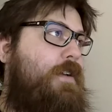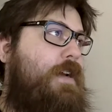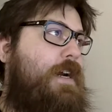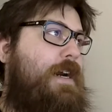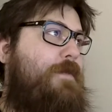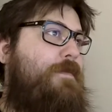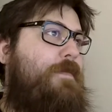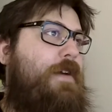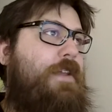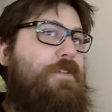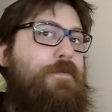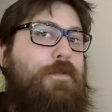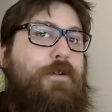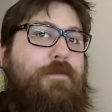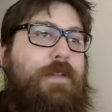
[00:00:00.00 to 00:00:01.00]

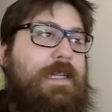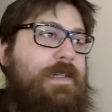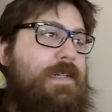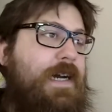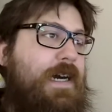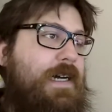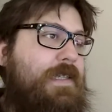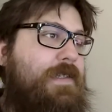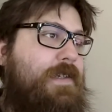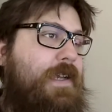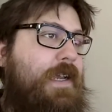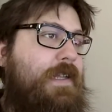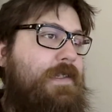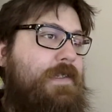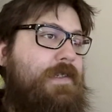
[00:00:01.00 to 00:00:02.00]
otherworldly task.
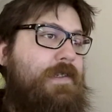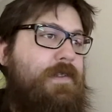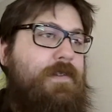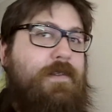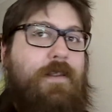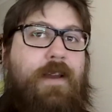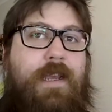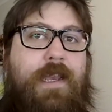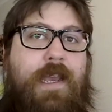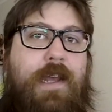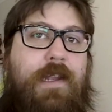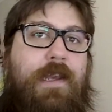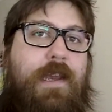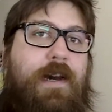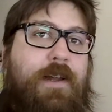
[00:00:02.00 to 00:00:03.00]
It's like
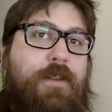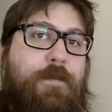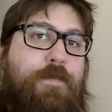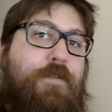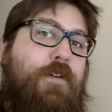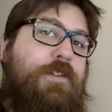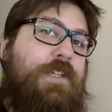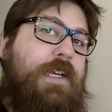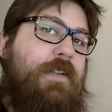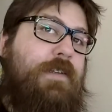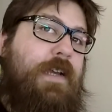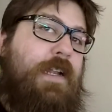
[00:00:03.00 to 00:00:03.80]
any other project,